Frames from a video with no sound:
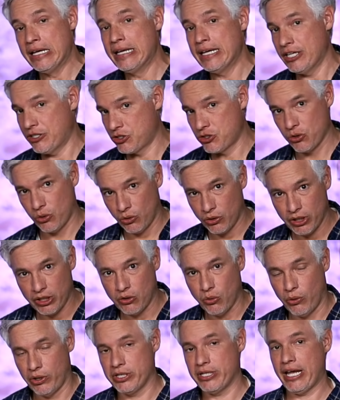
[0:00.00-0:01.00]
It's certainly
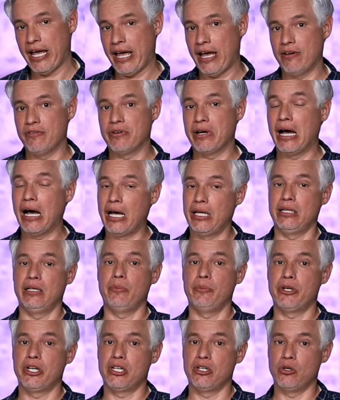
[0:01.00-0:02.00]
going to have
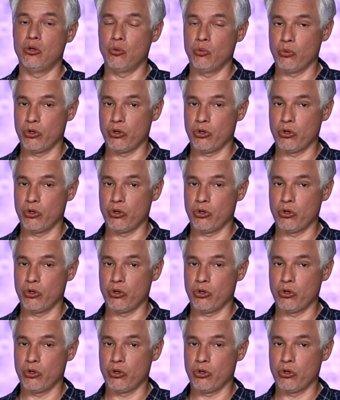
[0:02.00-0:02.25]
unlimited